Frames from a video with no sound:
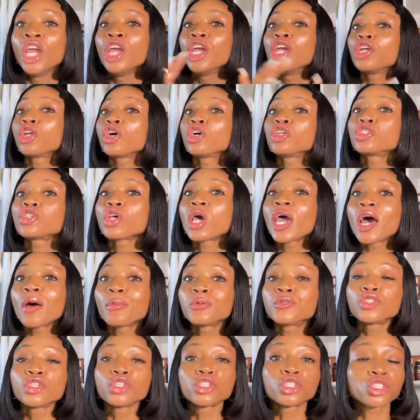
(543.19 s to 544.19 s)
It also
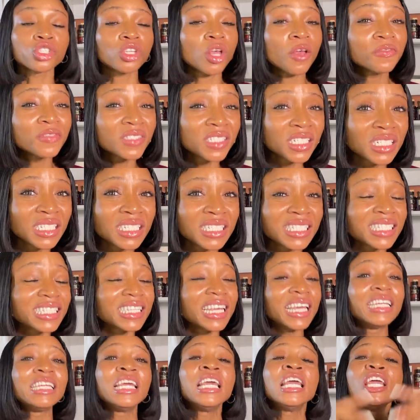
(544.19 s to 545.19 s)
helps to soften the
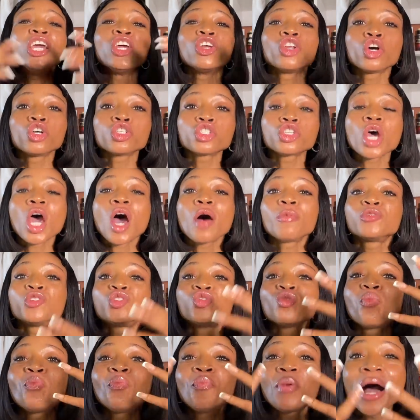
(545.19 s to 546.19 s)
skin. It also helps
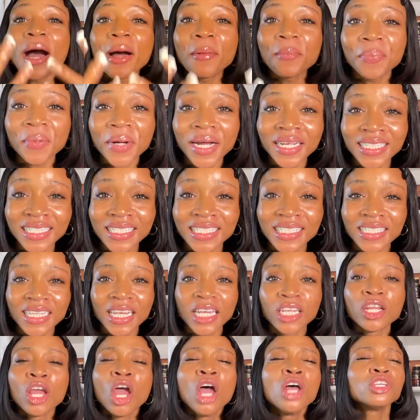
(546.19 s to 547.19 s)
to pamper the
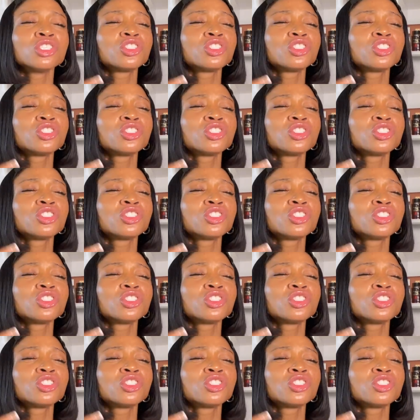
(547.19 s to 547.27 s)
skin.